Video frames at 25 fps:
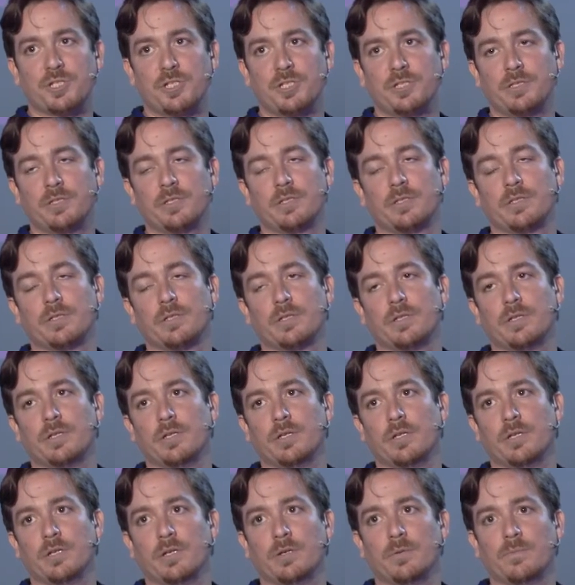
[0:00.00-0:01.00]
machine. Uh,
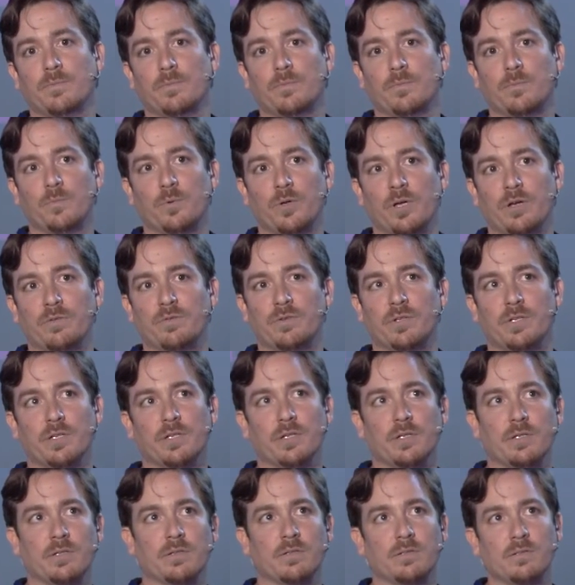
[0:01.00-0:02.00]
we have
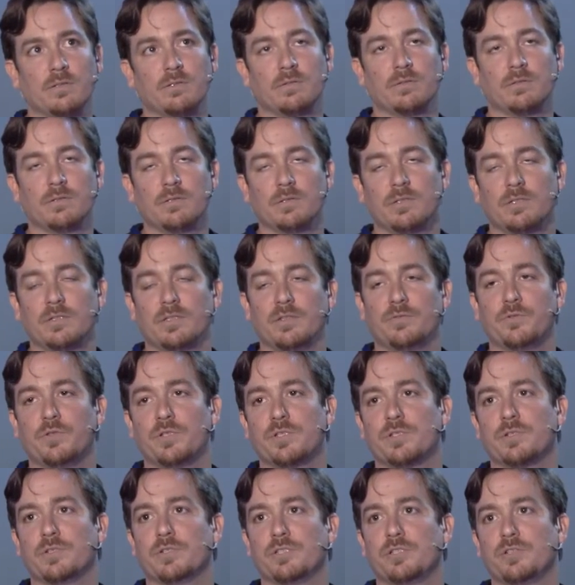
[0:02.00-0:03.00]
a
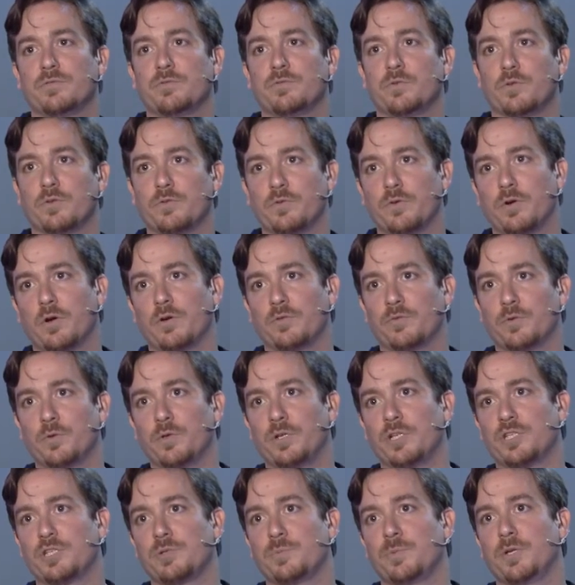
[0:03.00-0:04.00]
different solution for
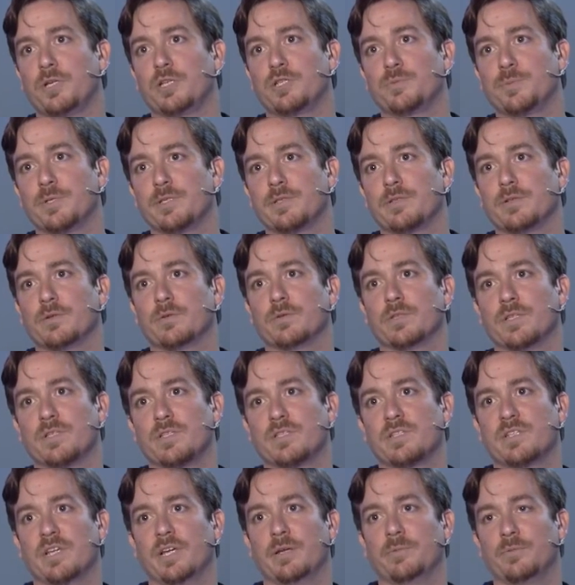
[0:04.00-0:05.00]
configuration management, so the
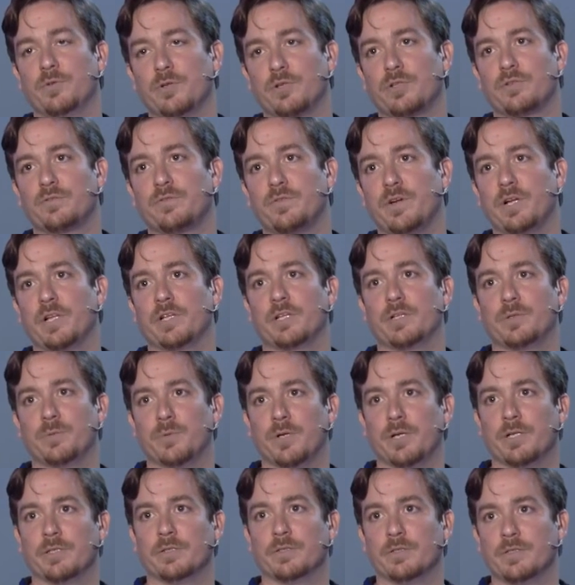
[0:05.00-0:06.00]
same Docker file can
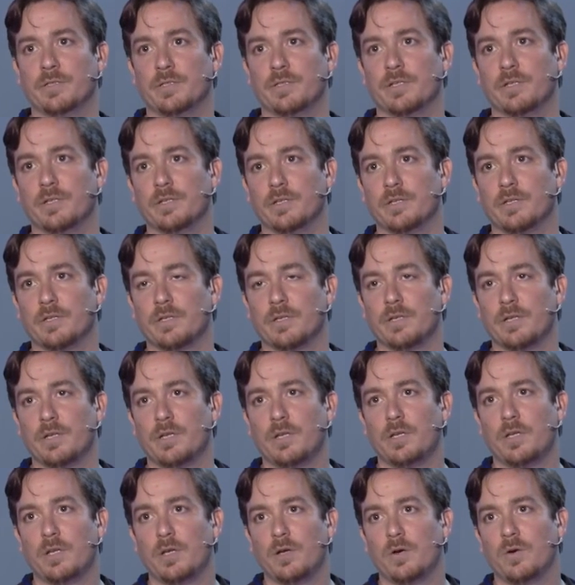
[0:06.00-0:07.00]
run on the
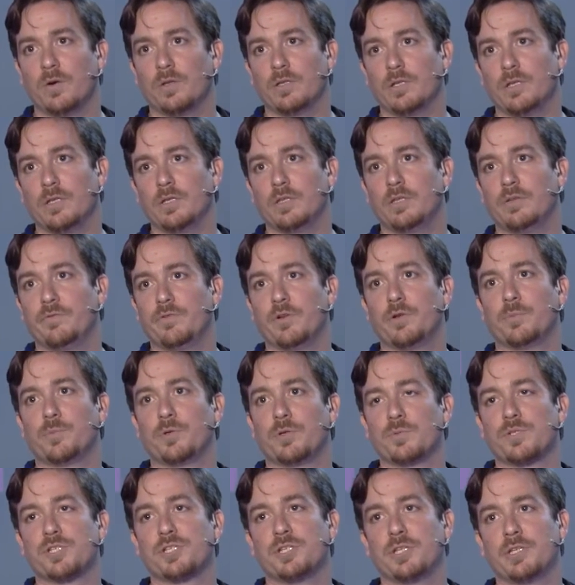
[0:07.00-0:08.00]
on a
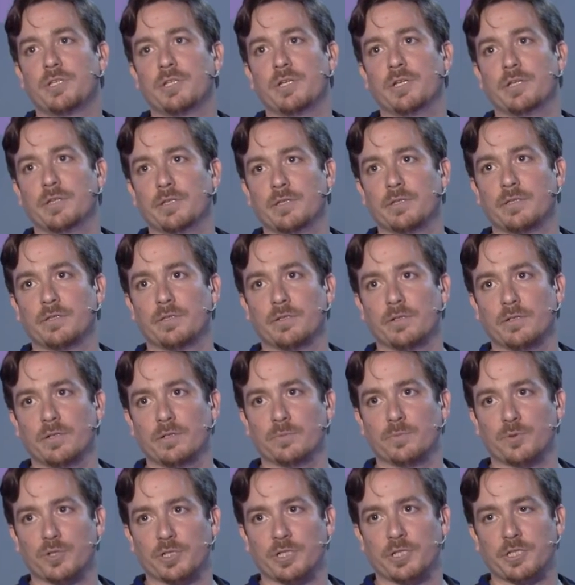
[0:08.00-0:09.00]
developer machine and
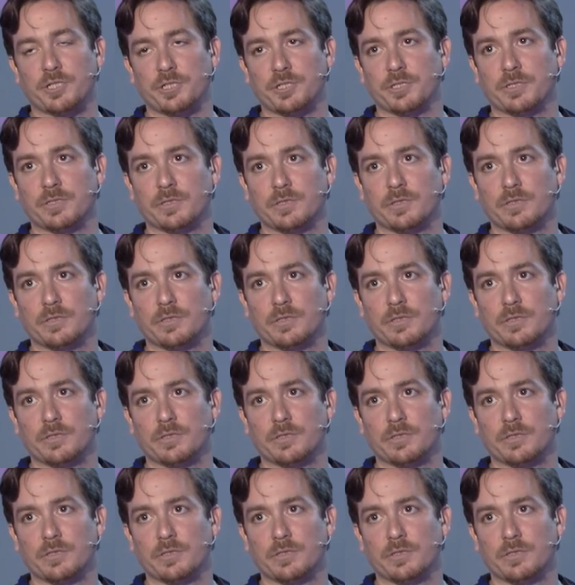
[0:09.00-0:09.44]
on production.